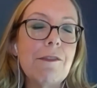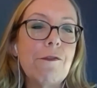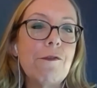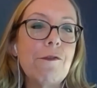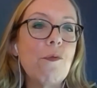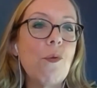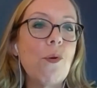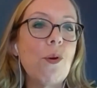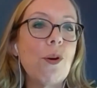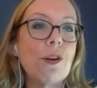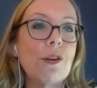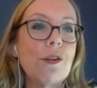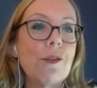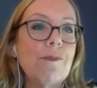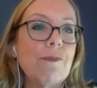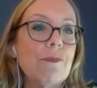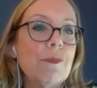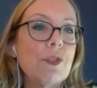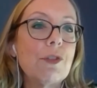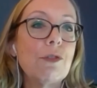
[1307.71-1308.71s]
for
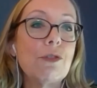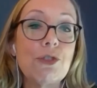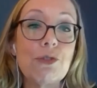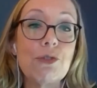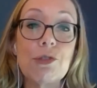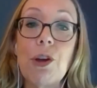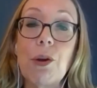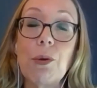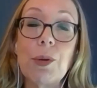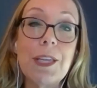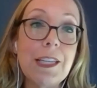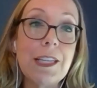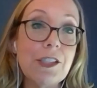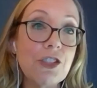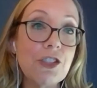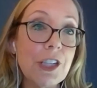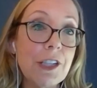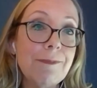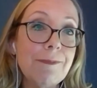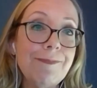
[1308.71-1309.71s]
social
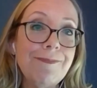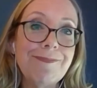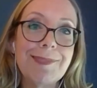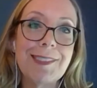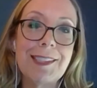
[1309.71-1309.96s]
cohesion,